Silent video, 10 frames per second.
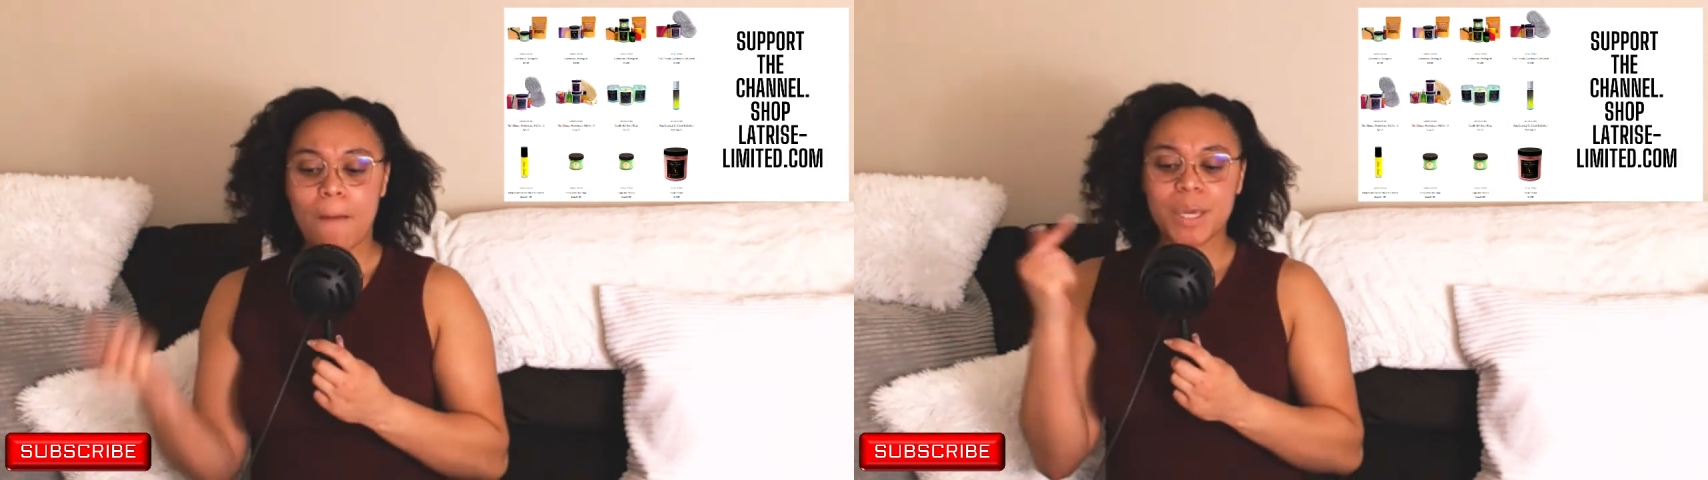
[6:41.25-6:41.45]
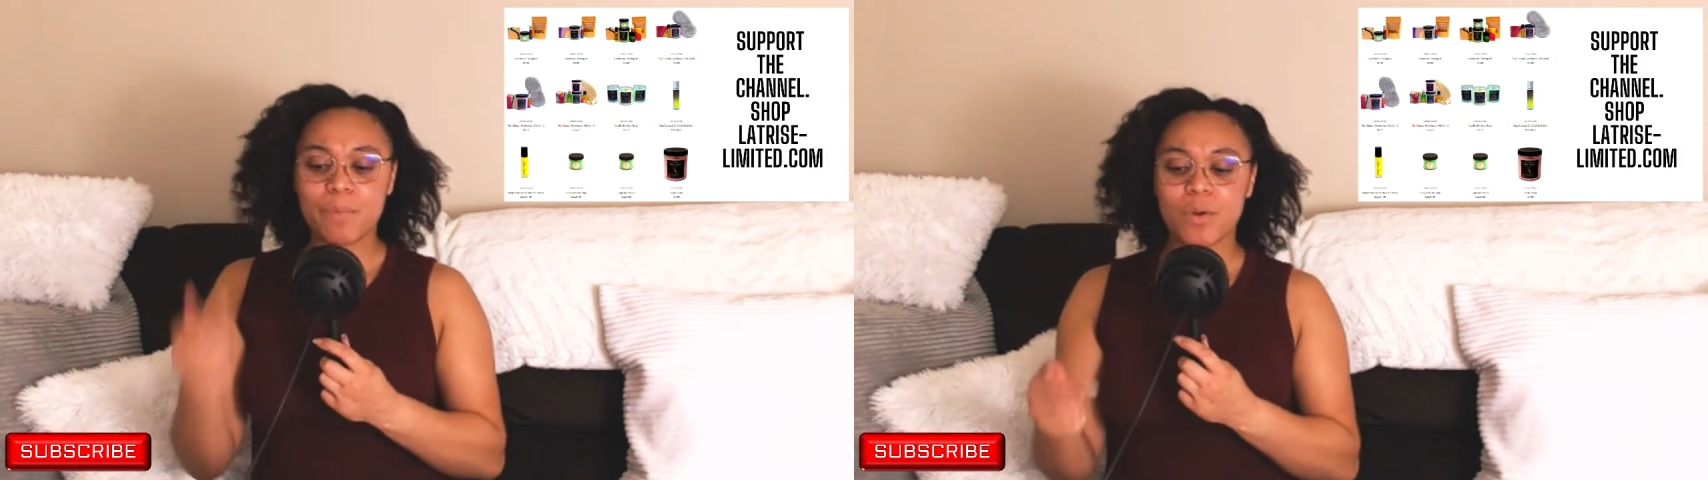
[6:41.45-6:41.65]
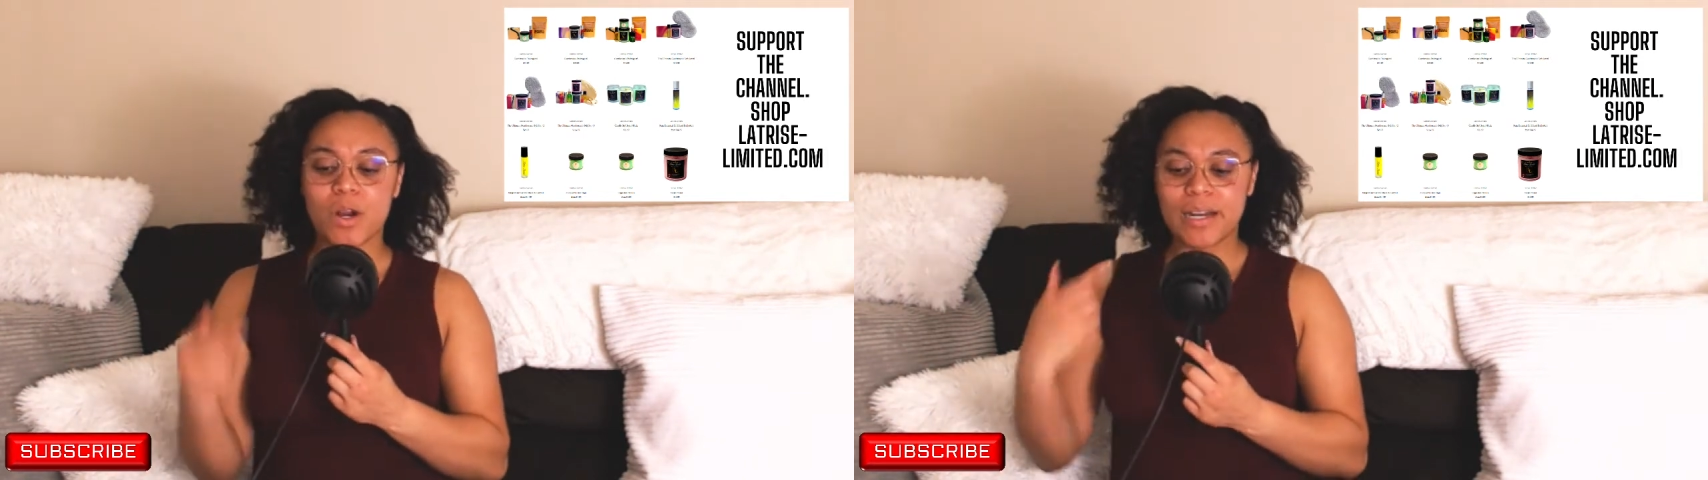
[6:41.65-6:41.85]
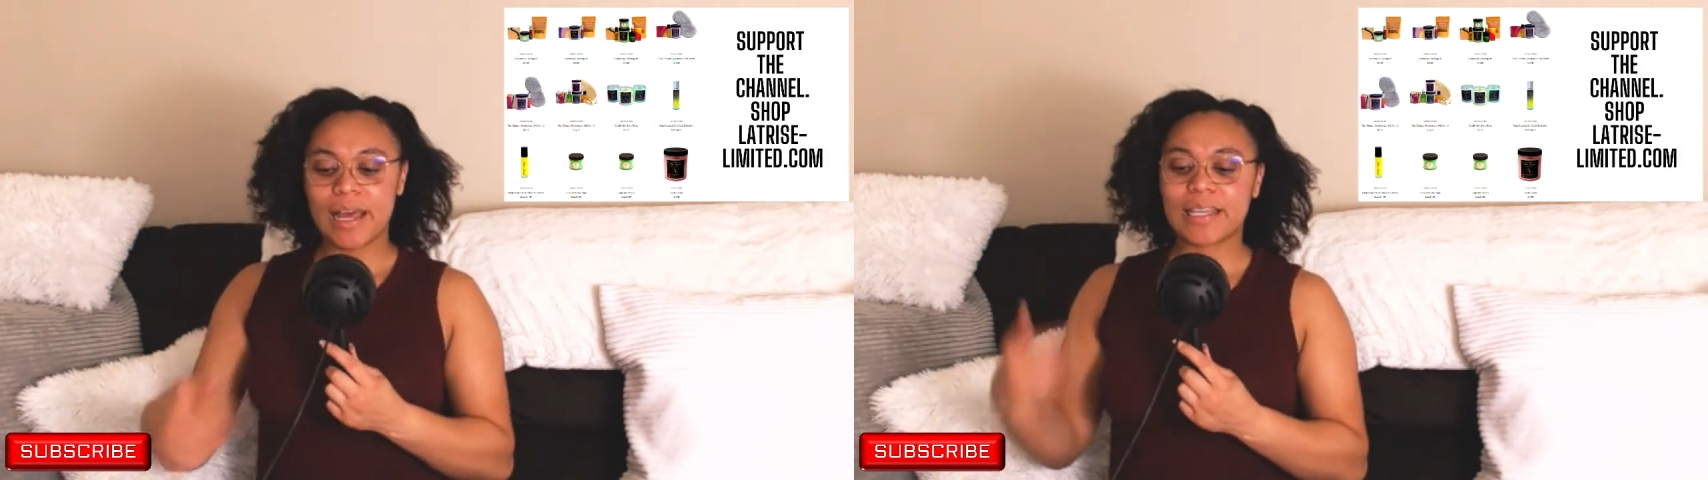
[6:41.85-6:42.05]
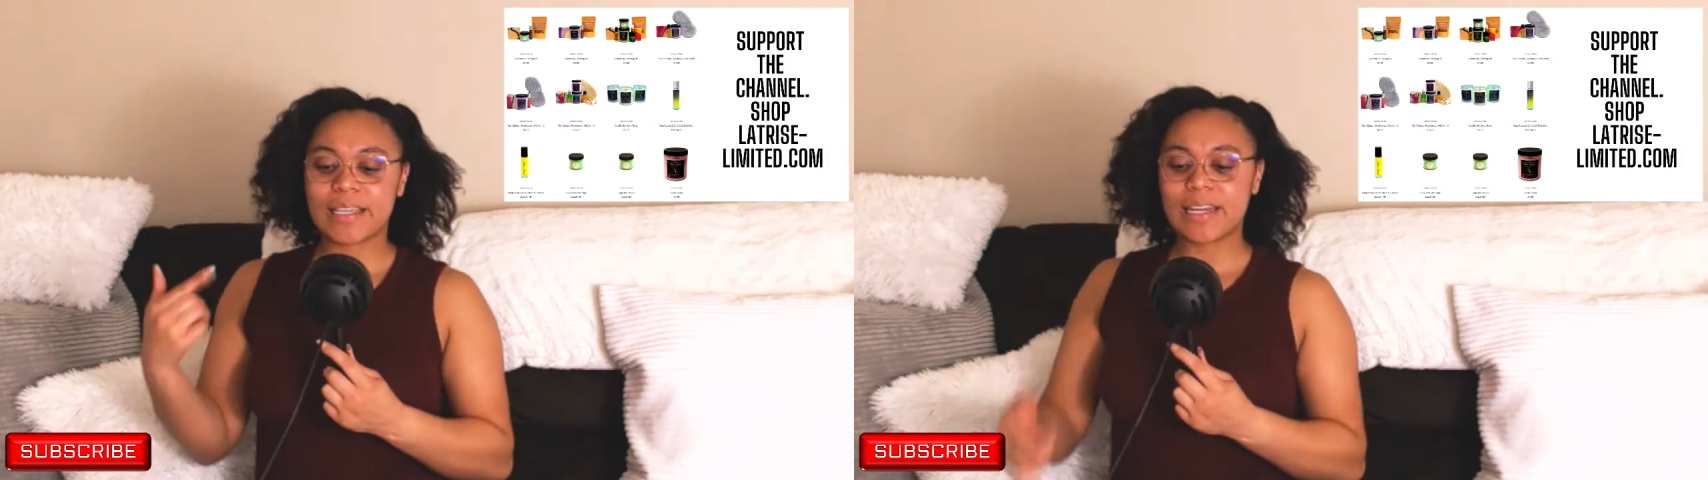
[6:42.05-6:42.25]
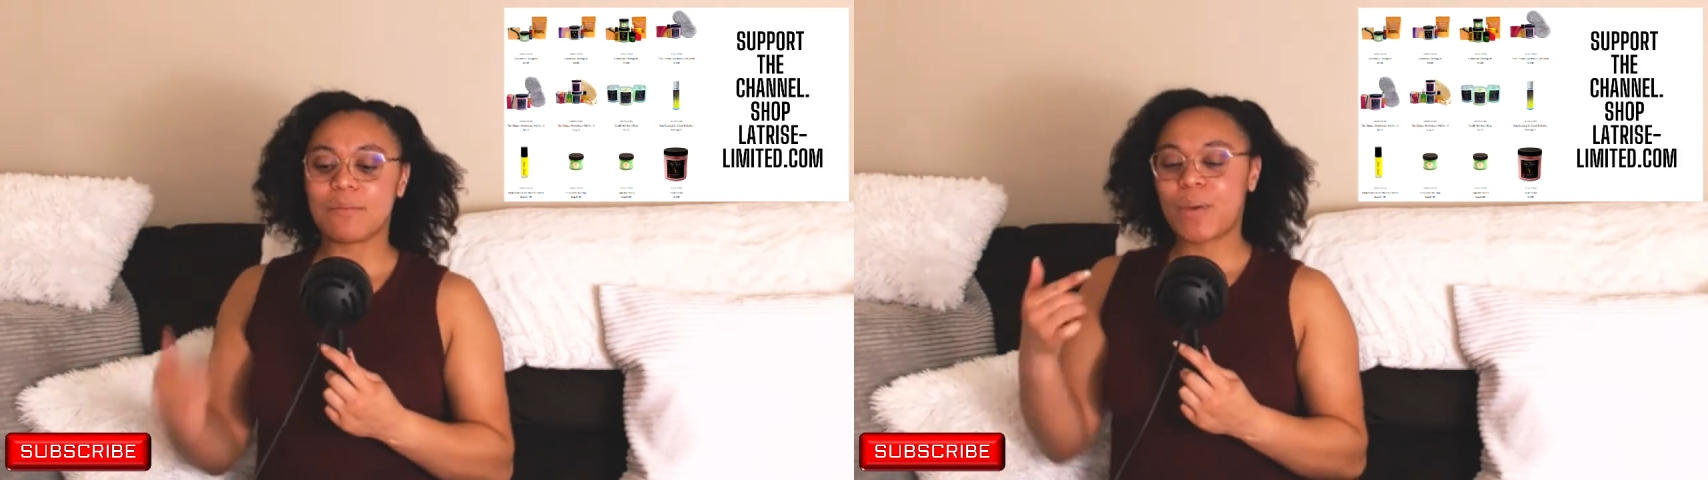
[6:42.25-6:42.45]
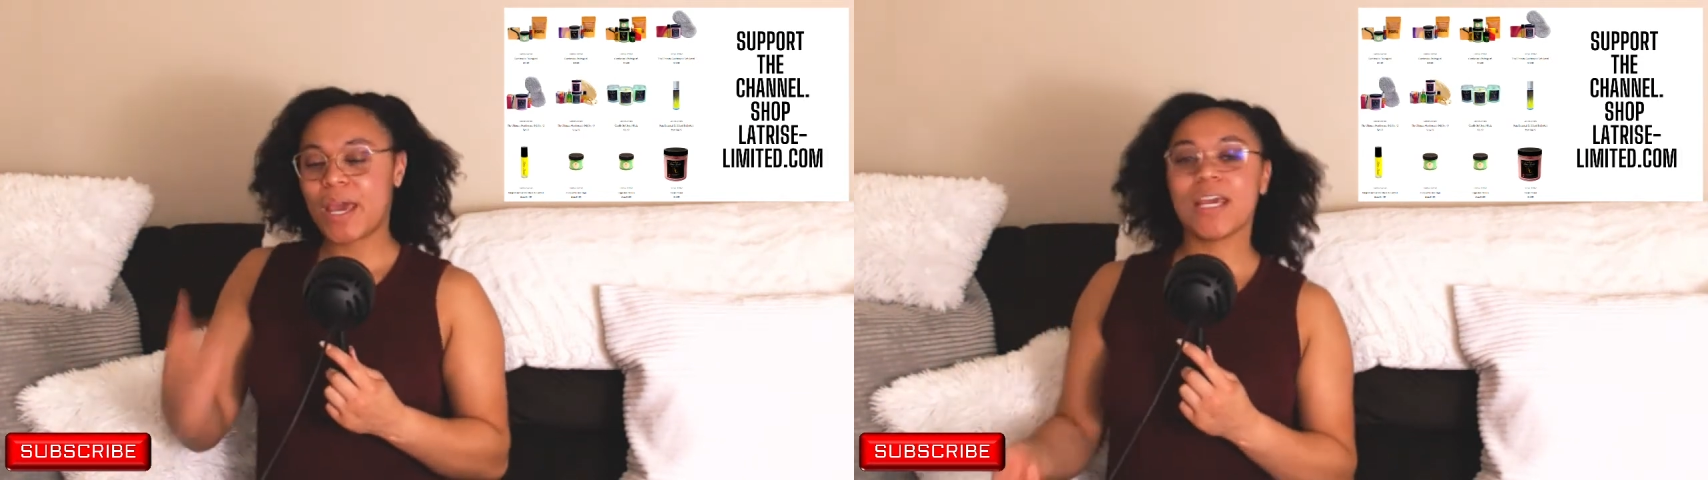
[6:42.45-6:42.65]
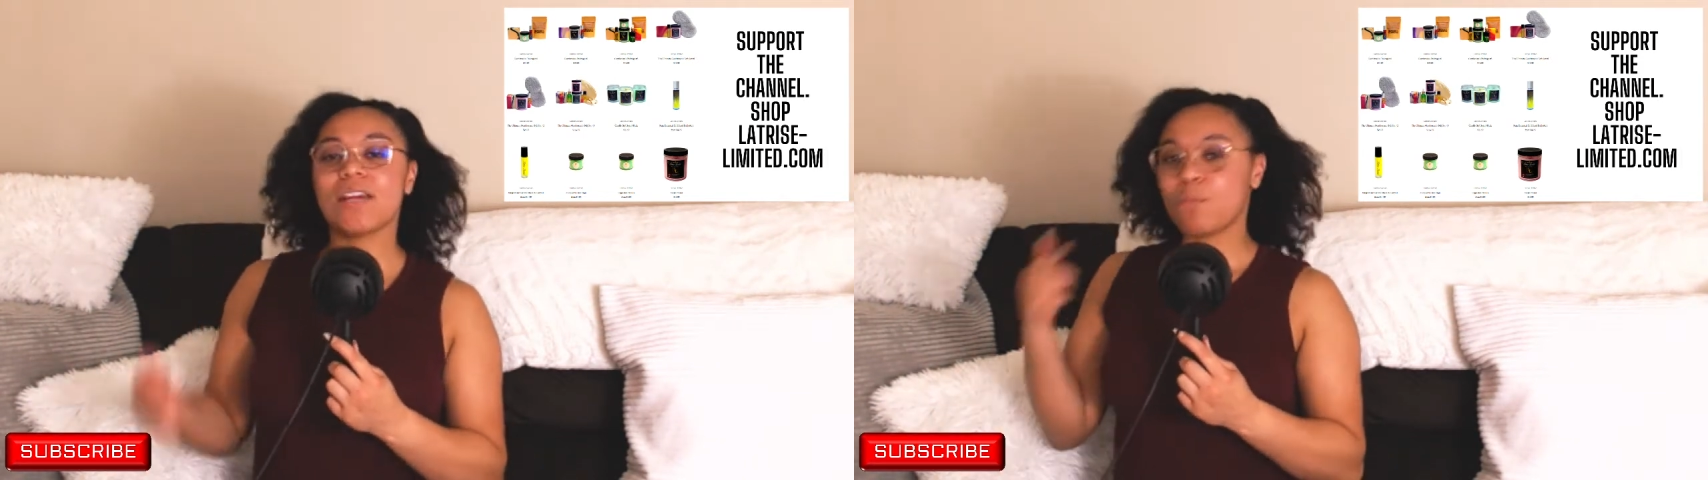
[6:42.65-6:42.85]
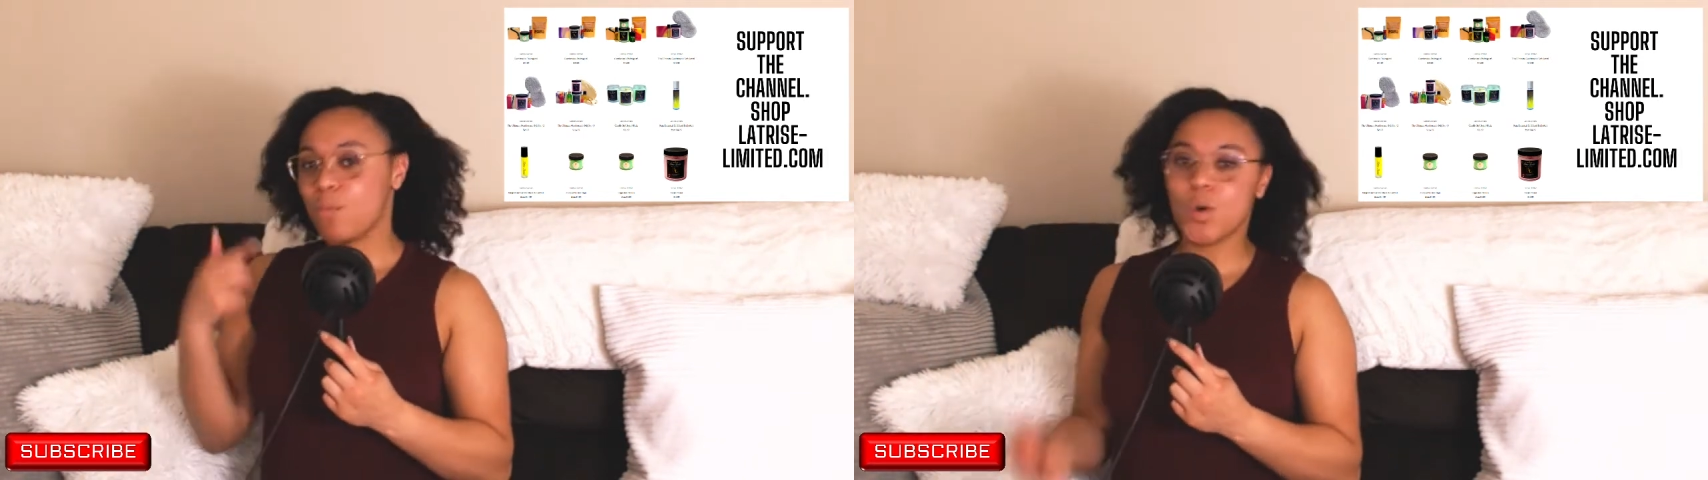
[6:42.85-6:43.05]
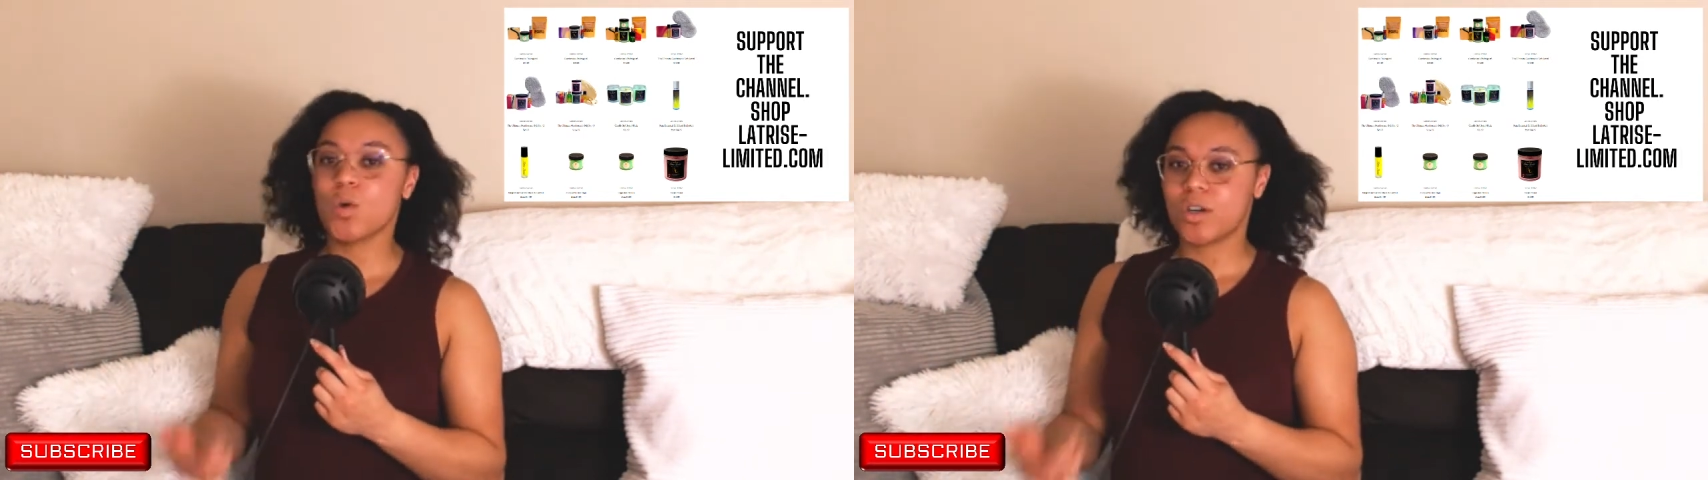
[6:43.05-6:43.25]
people are not getting paid
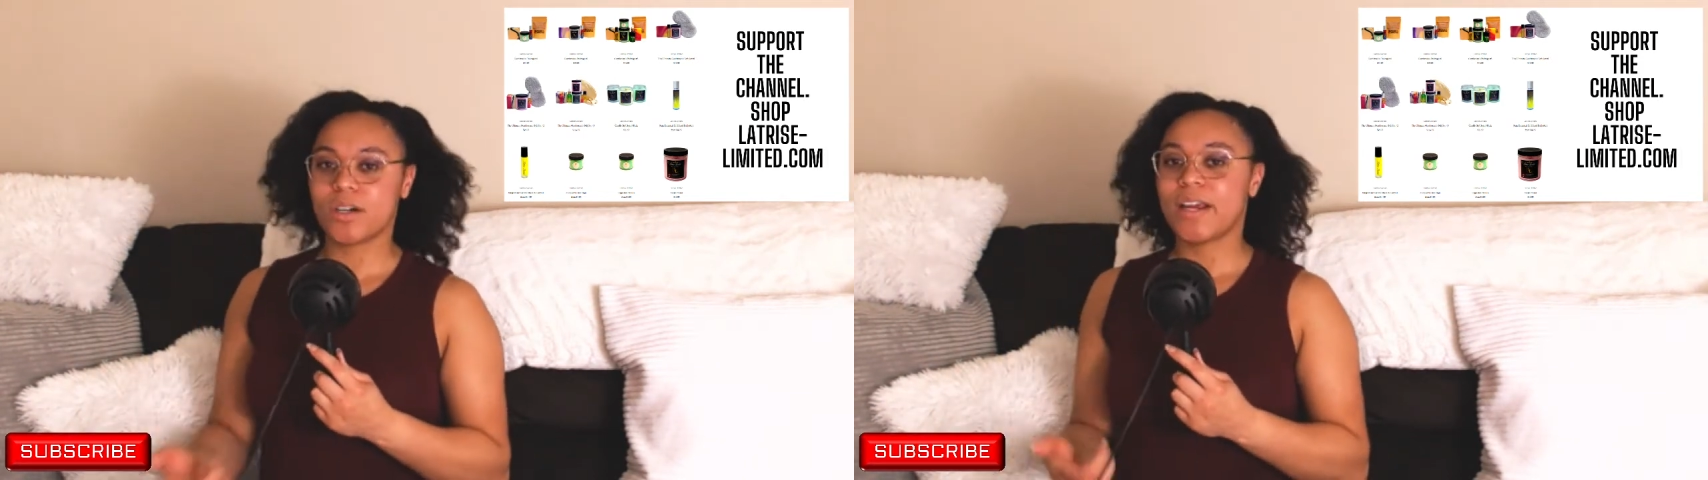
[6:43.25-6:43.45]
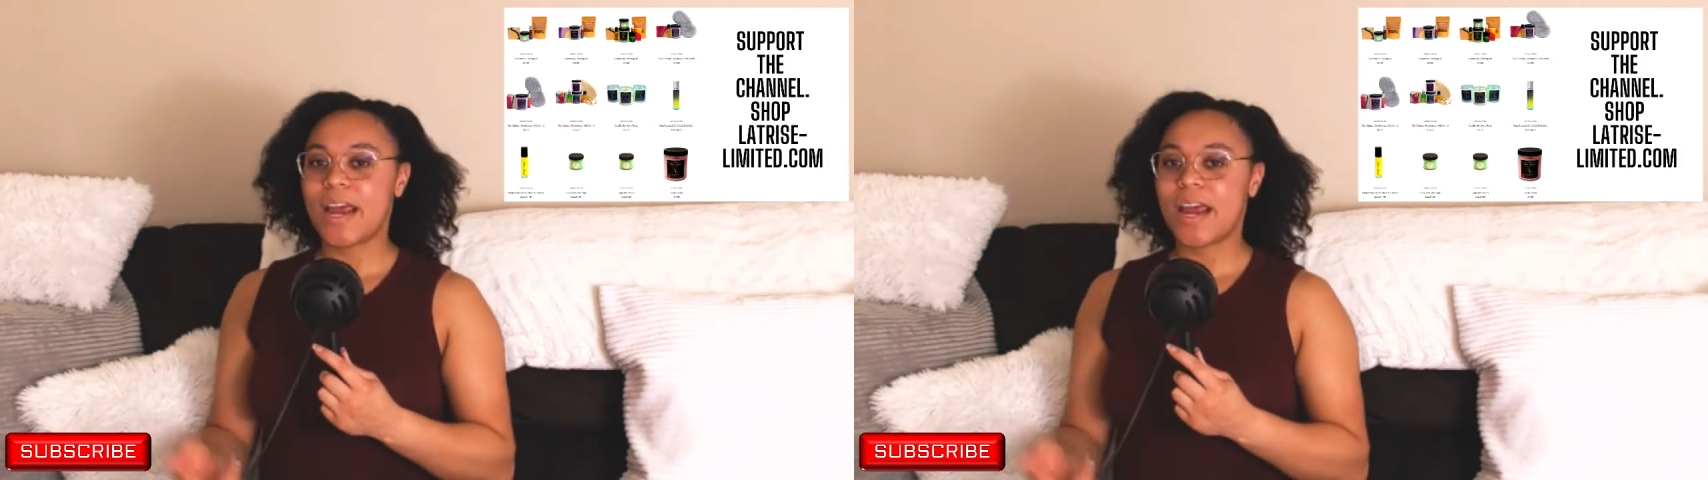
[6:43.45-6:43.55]
more